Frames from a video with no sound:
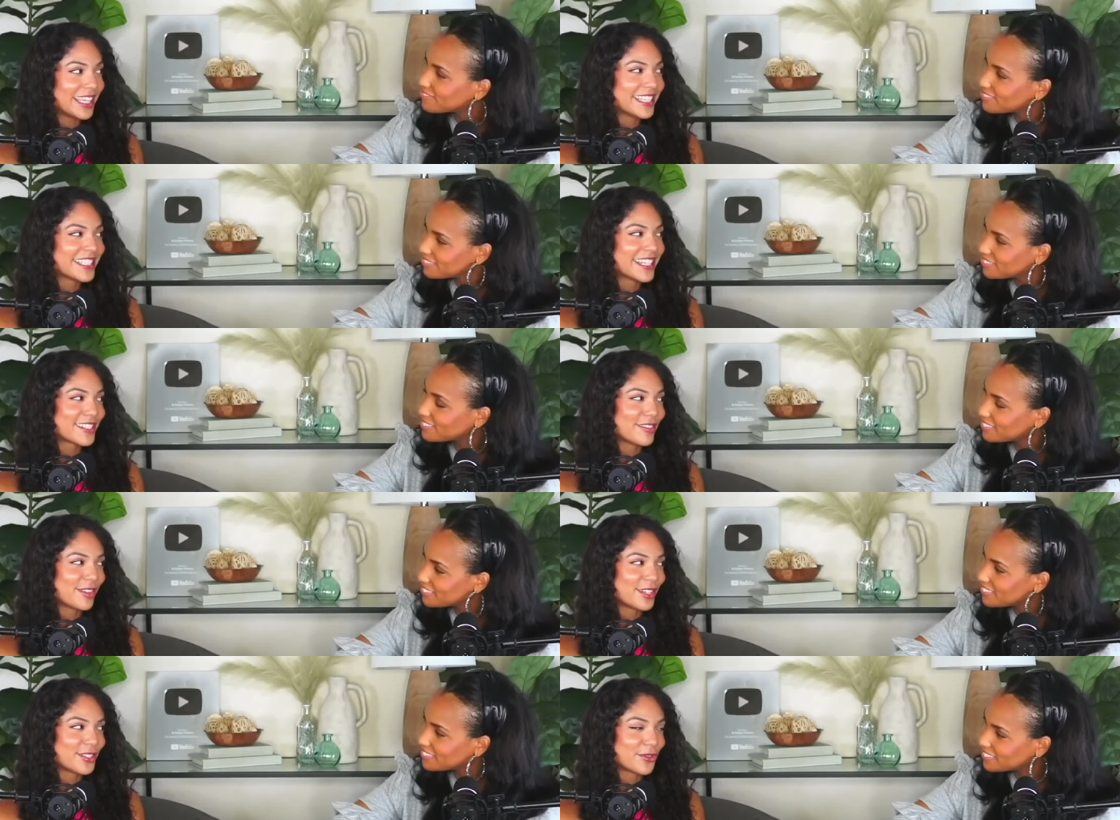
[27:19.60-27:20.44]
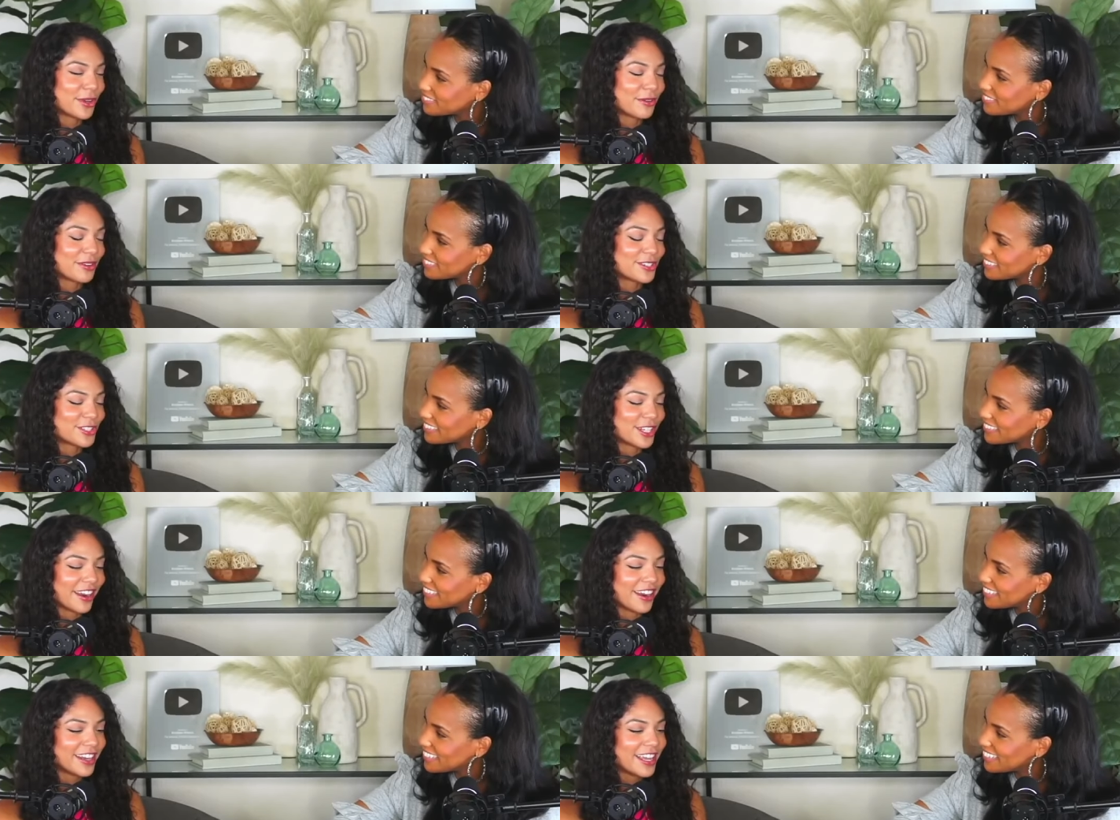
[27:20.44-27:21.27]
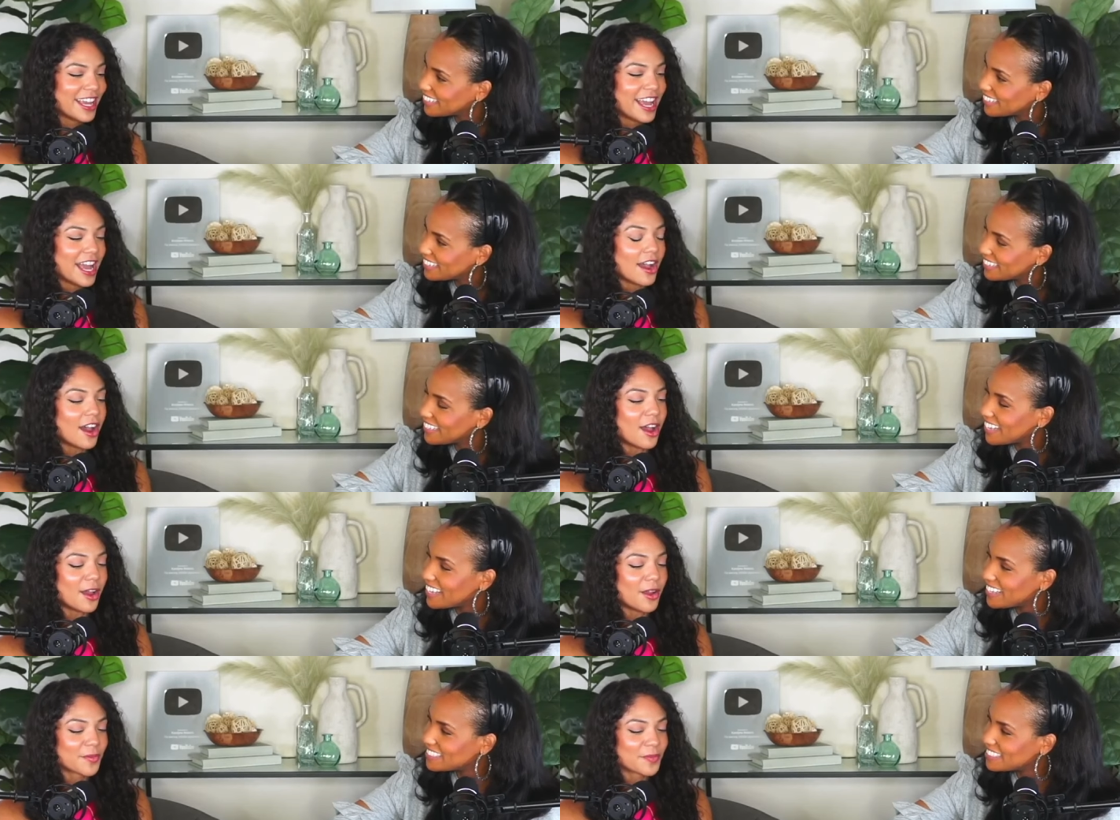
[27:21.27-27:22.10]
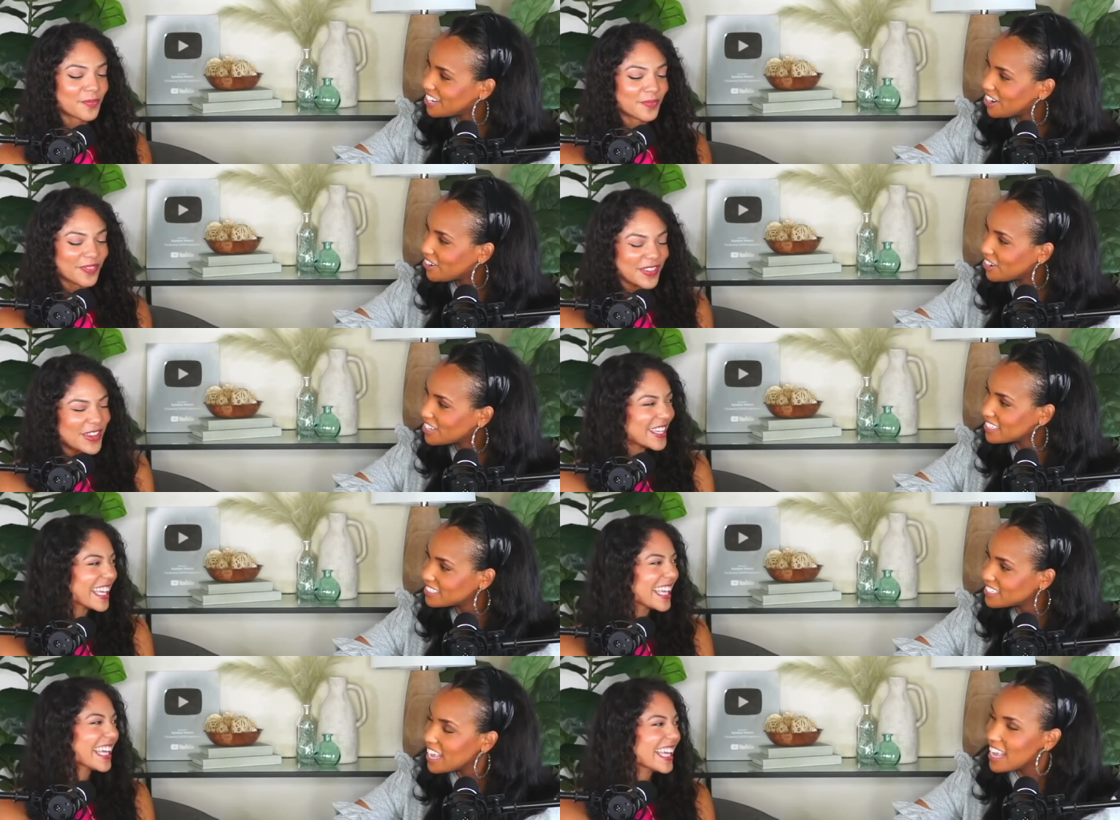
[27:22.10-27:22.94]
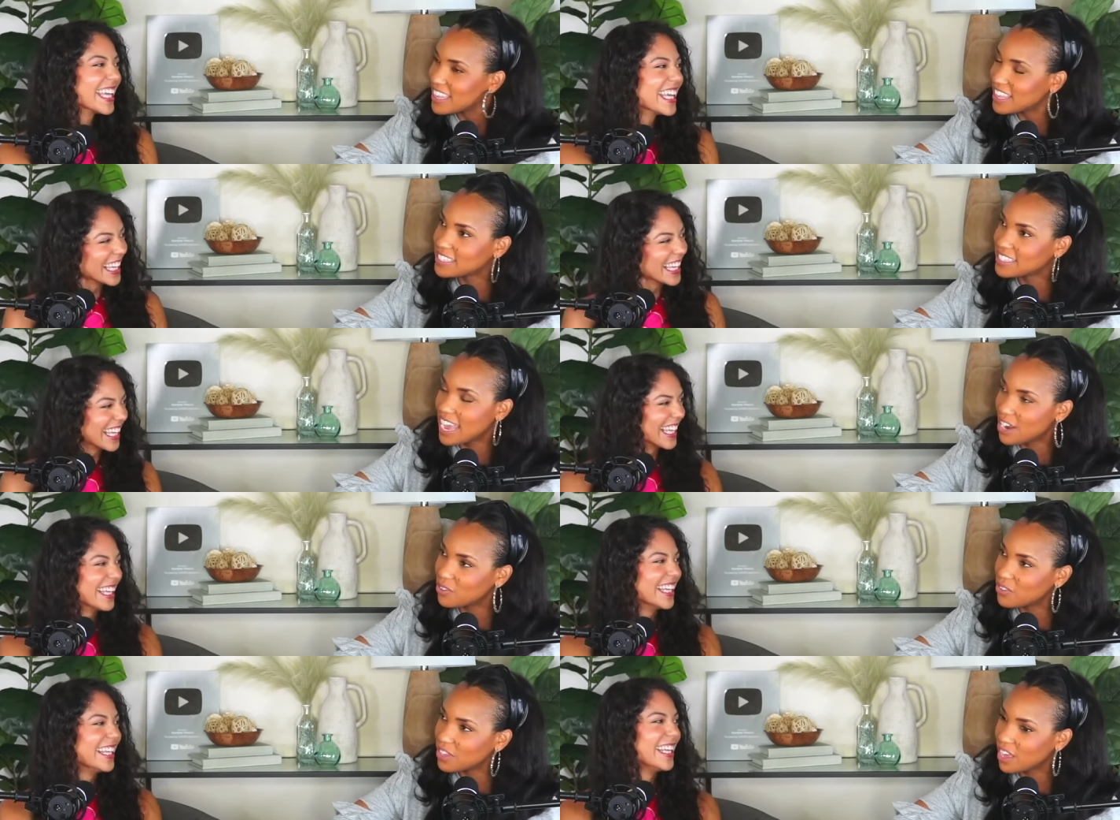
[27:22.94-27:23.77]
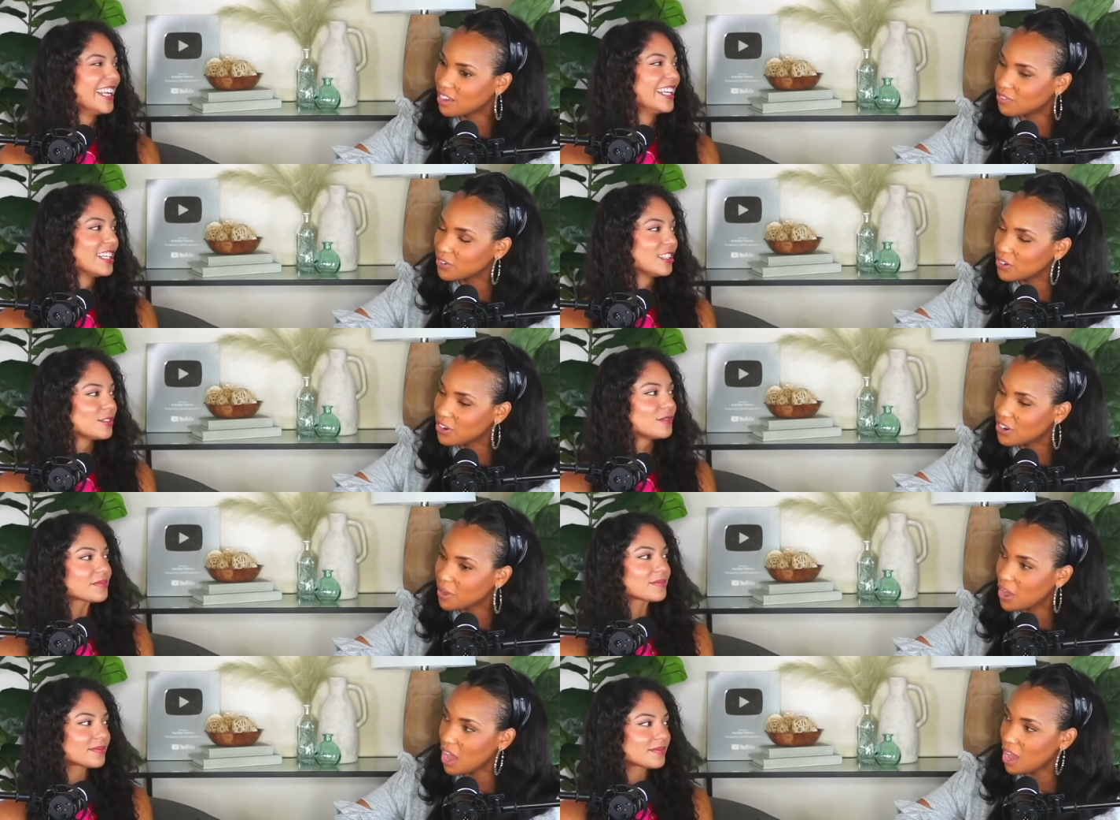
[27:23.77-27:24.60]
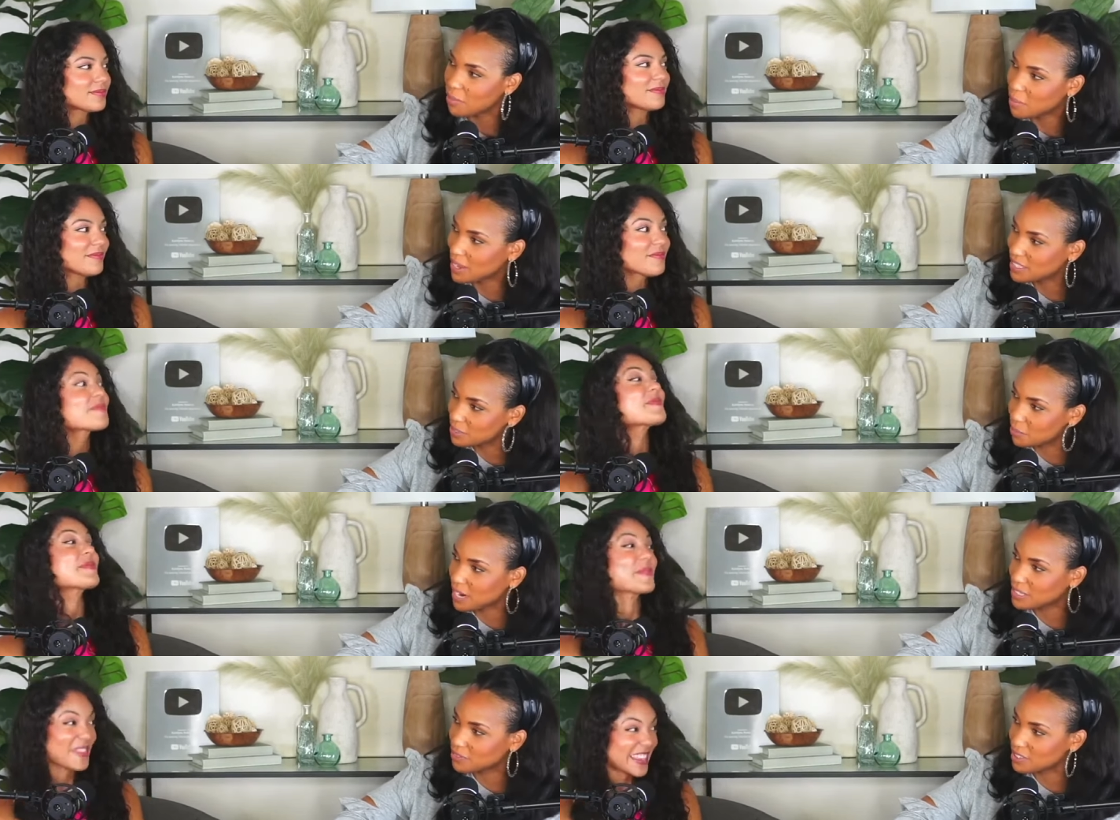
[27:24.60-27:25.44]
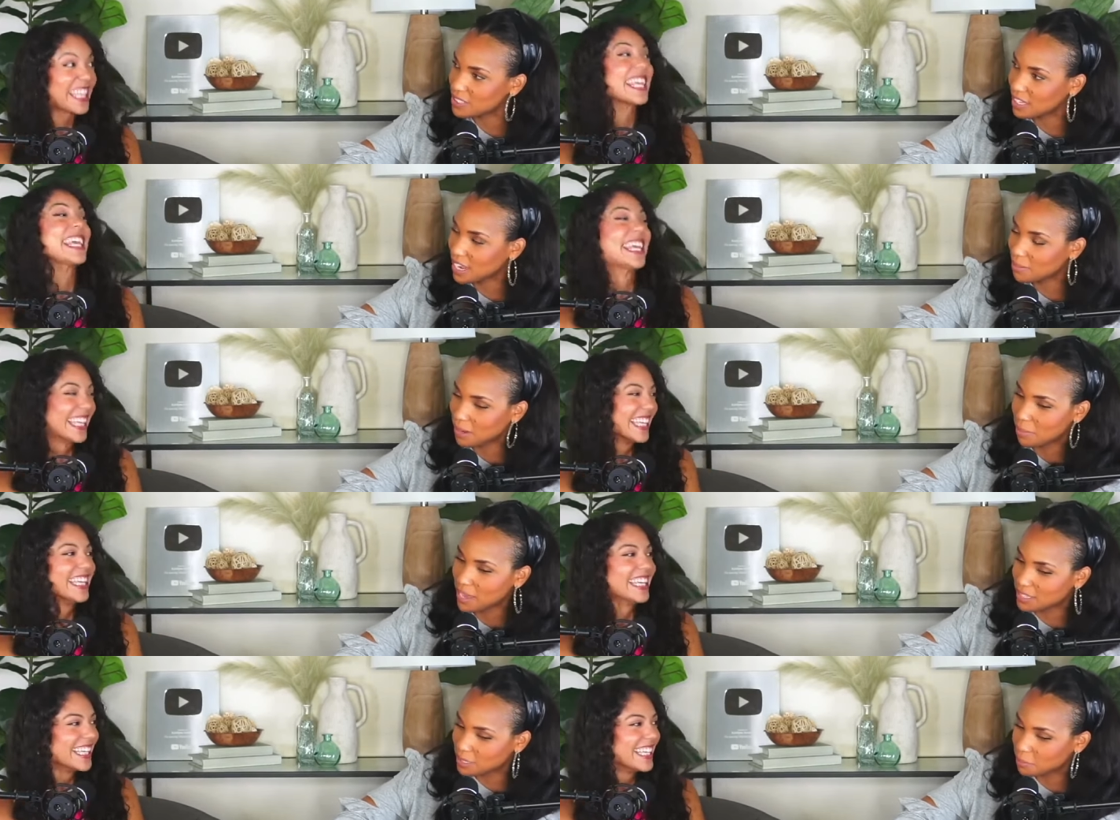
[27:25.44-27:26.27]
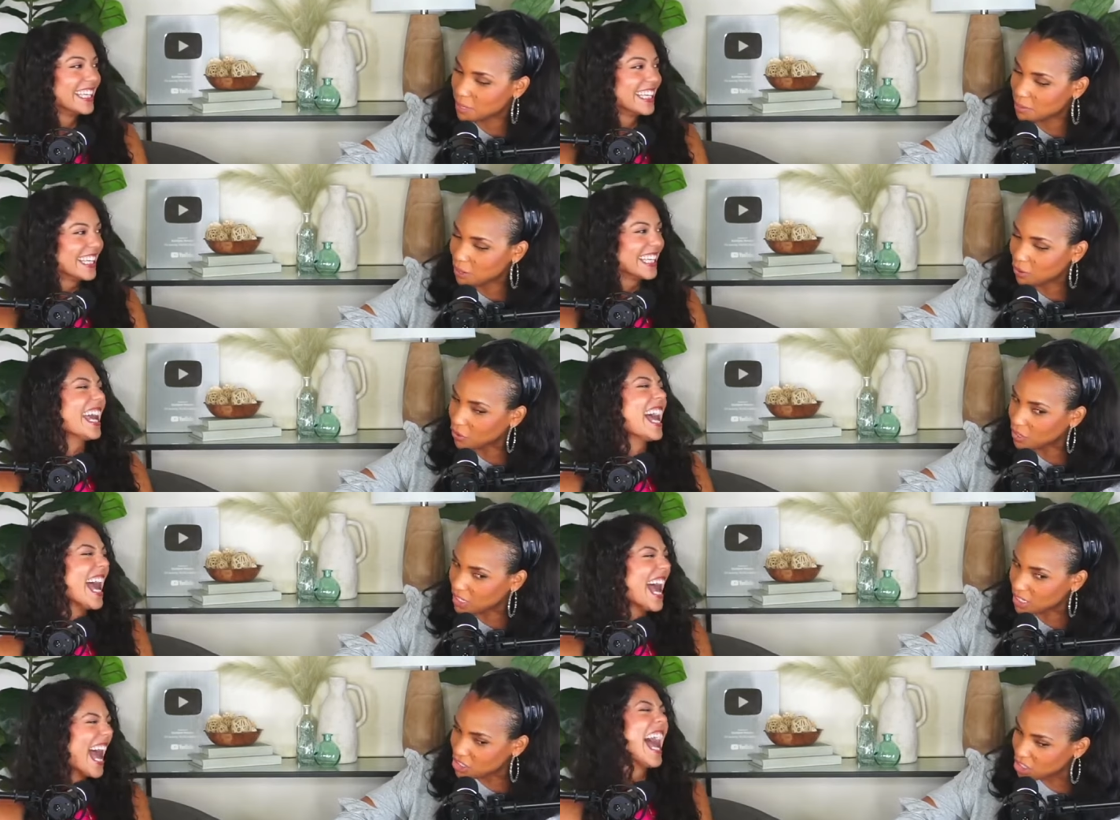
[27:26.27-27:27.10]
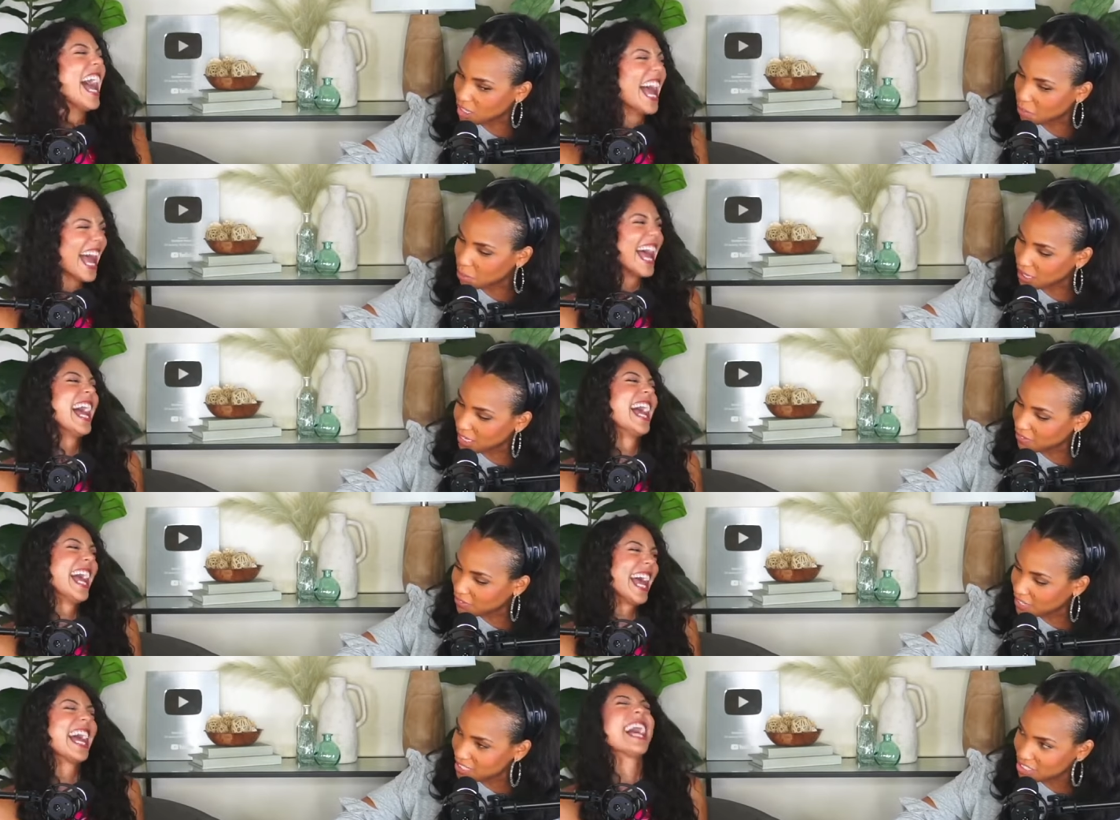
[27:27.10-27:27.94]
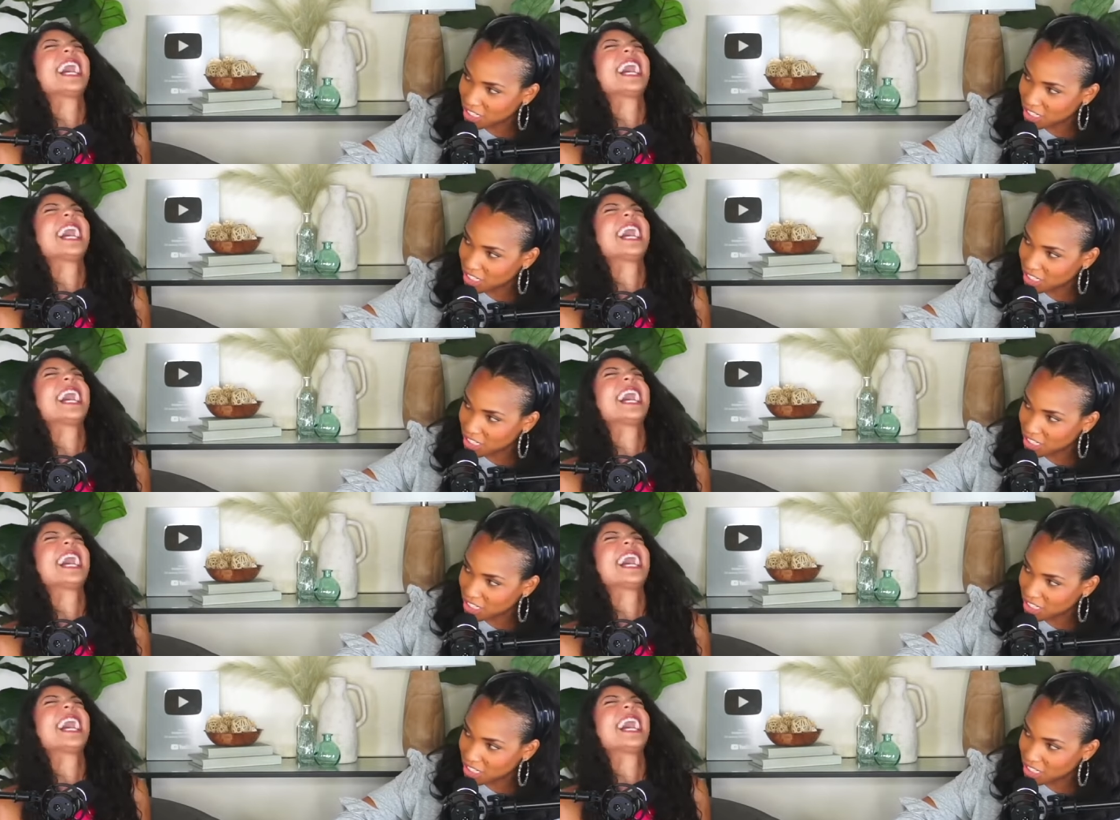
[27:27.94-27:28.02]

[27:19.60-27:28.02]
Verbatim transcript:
Speaker 1: It's actually a funny story I want to share. Uh,
Speaker 2: share because the title of the cover caught me by surprise for a second. I'm like, Pass the Bubbly, hold on, is she a believer? Is